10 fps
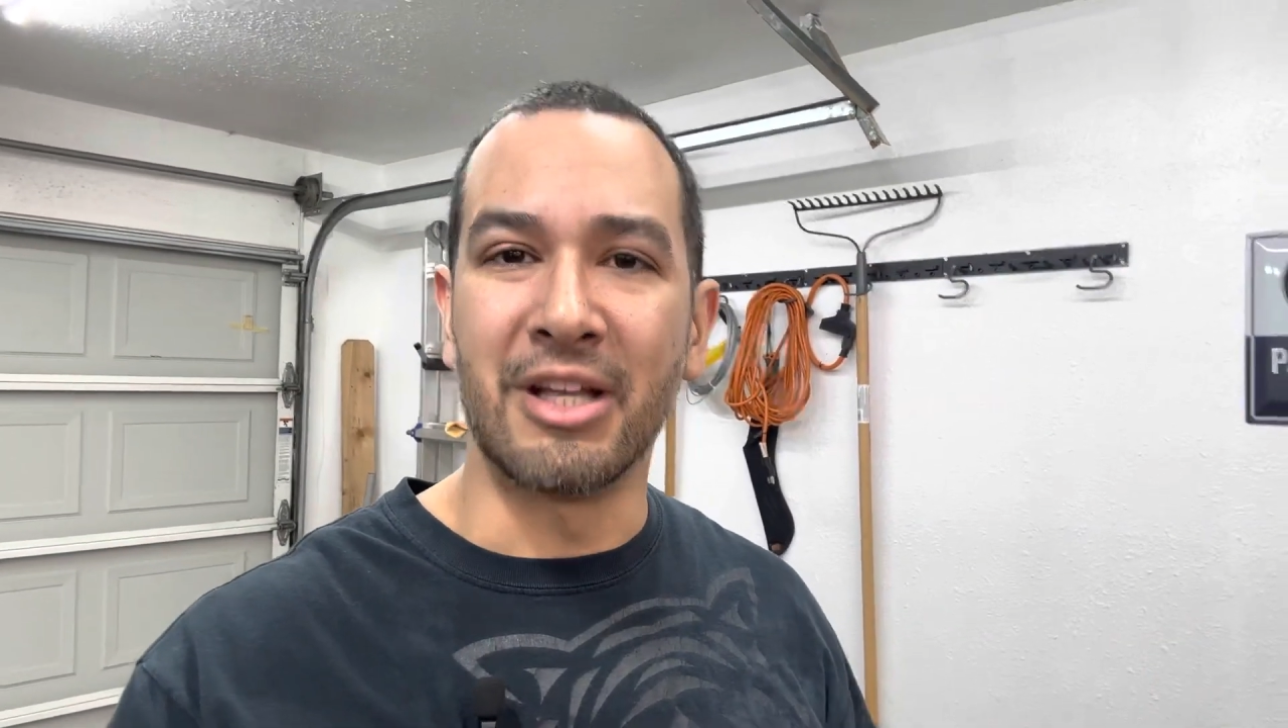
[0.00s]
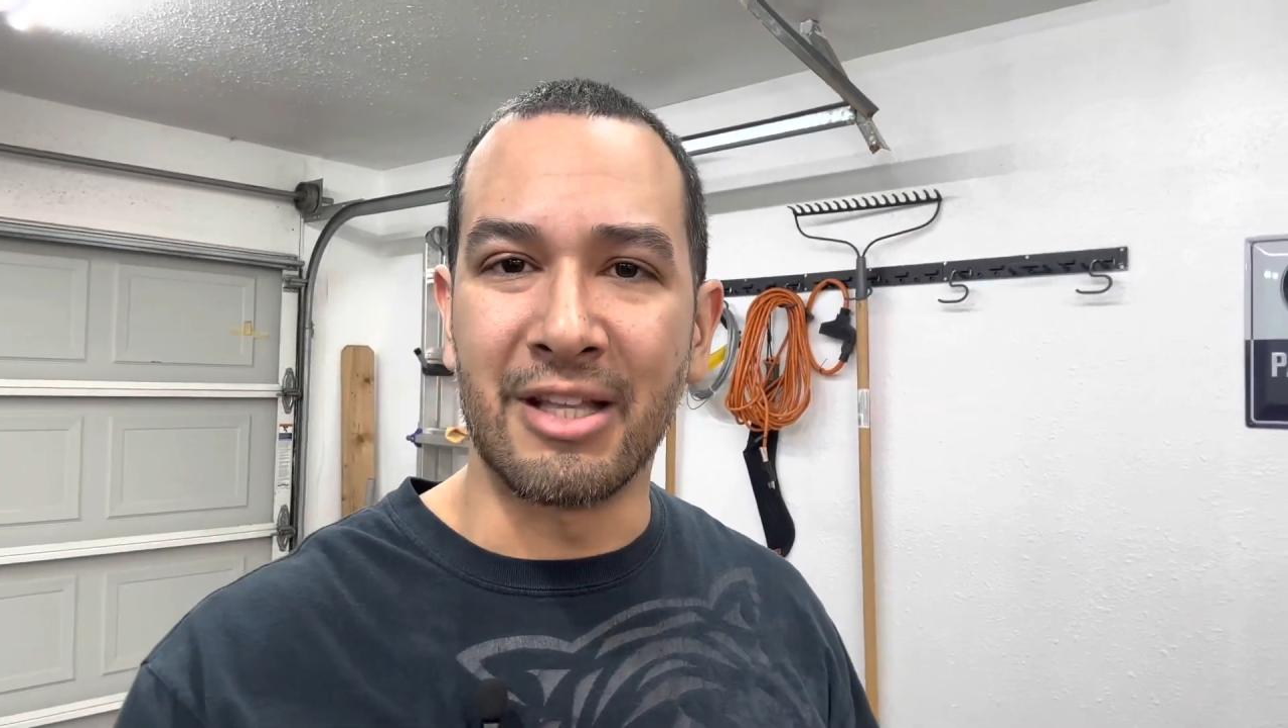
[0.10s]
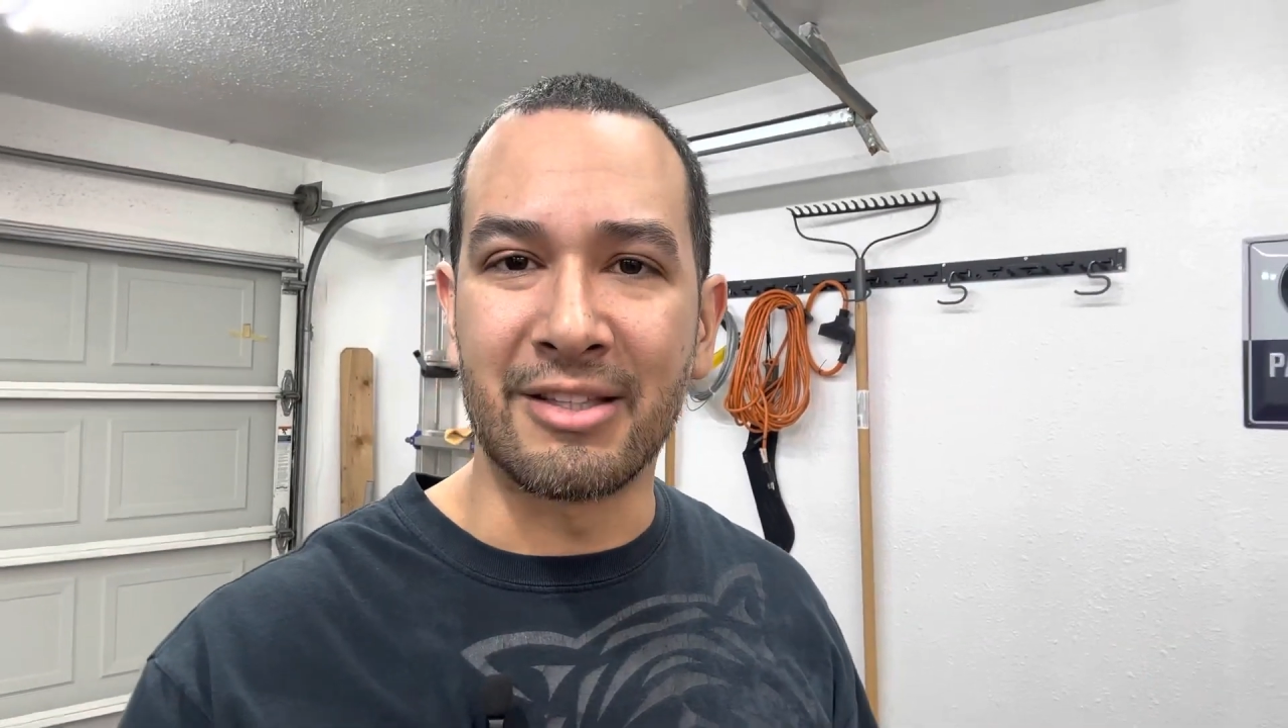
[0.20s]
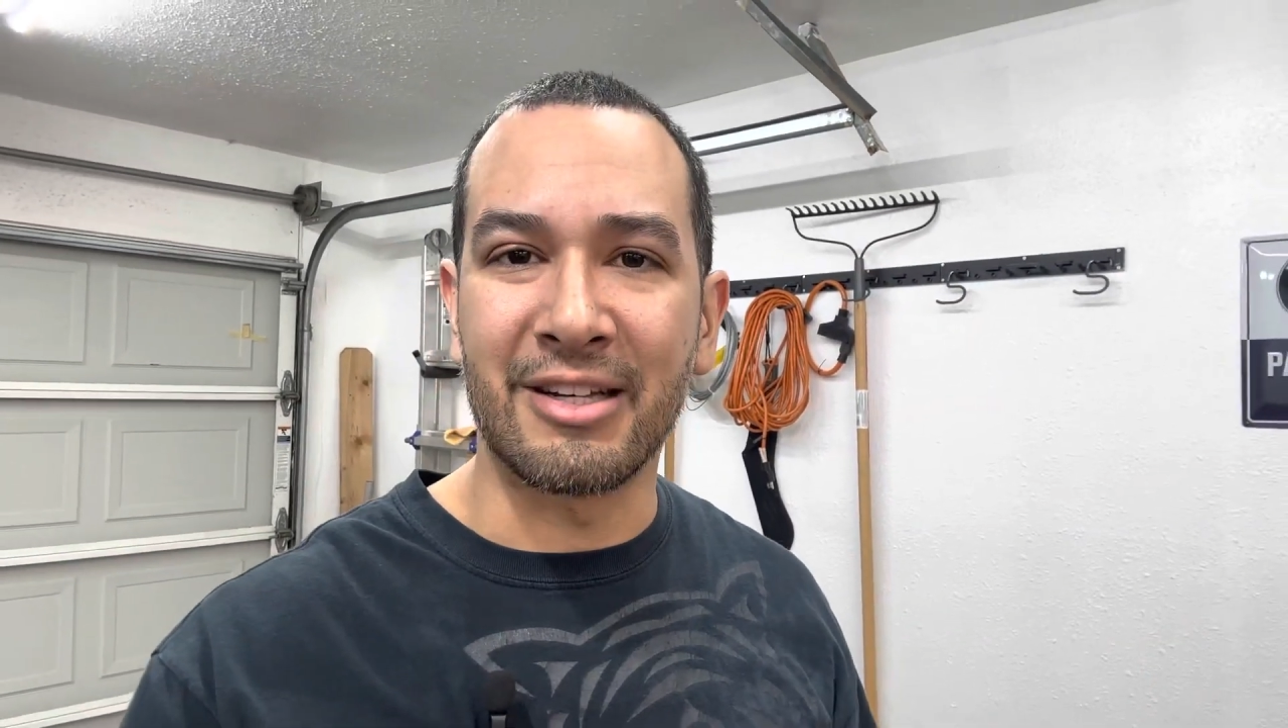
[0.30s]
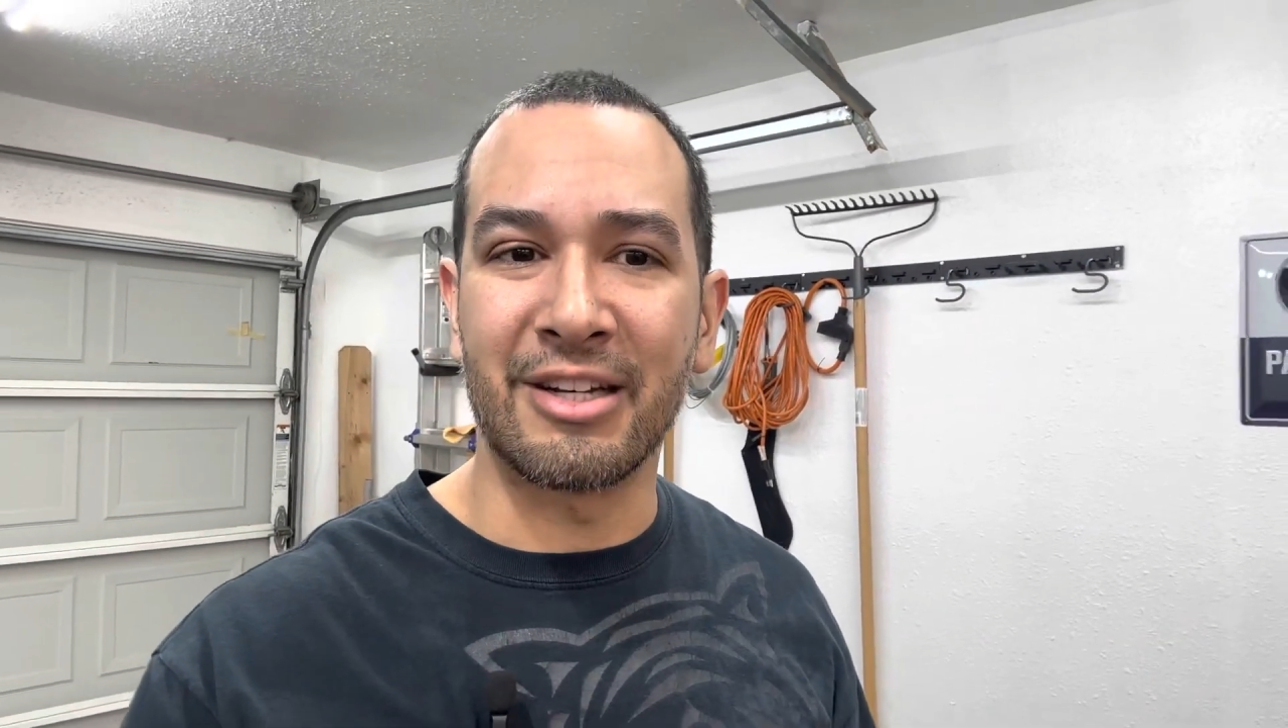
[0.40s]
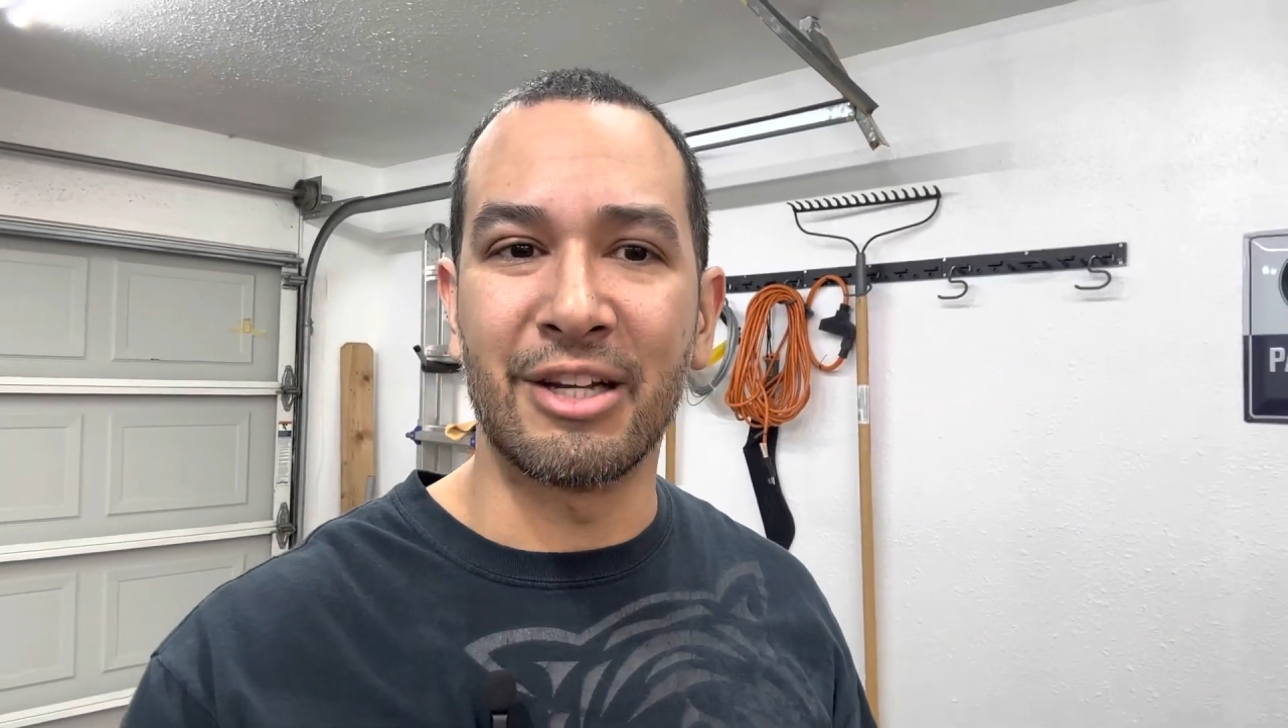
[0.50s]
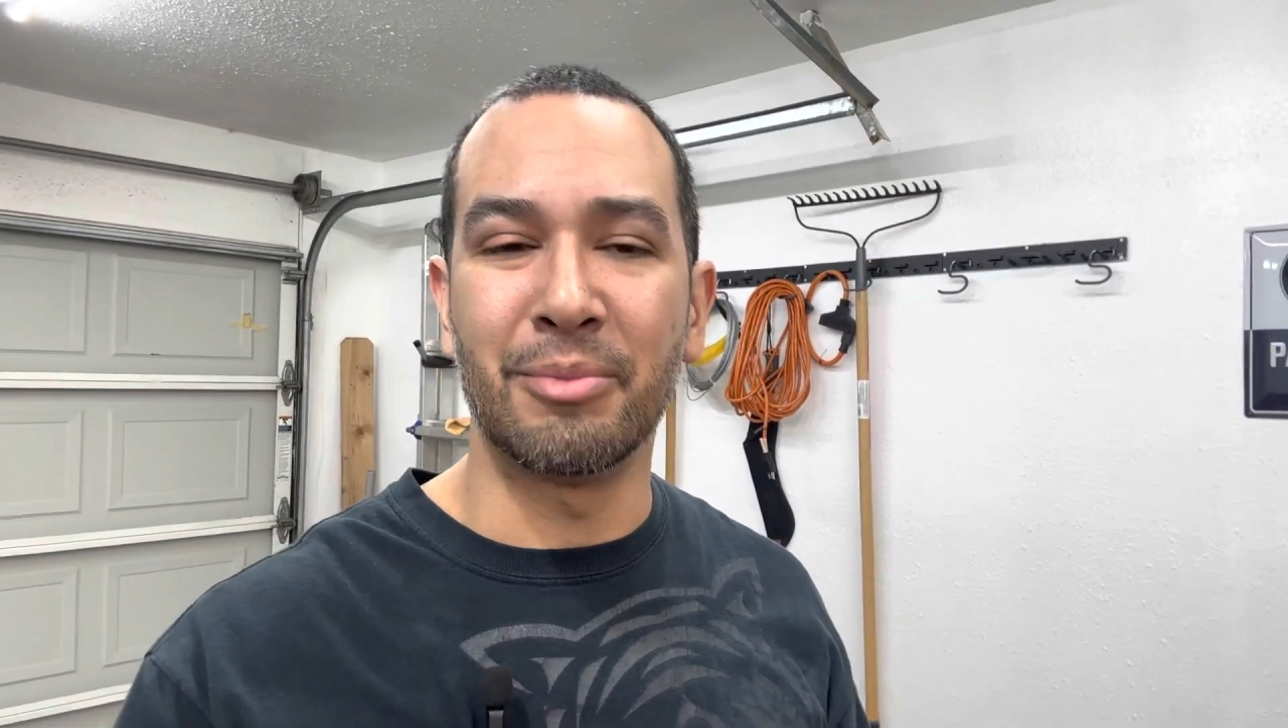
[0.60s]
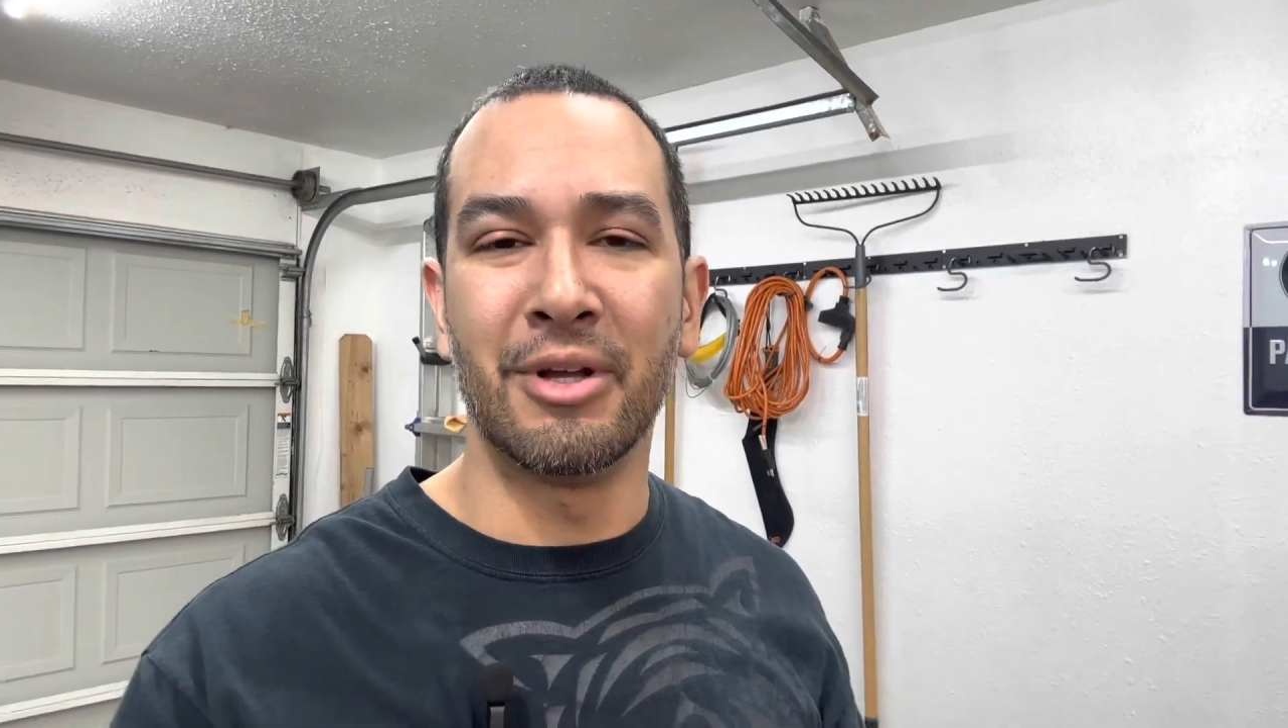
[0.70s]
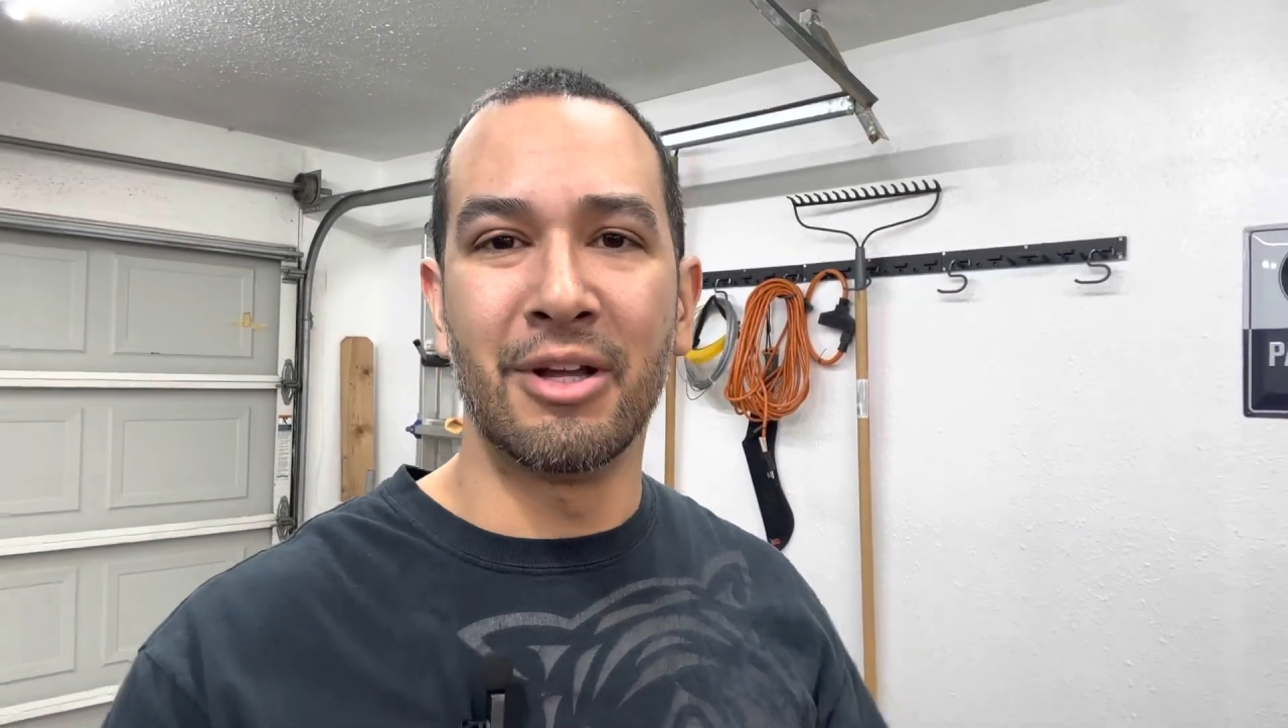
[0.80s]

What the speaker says: and time,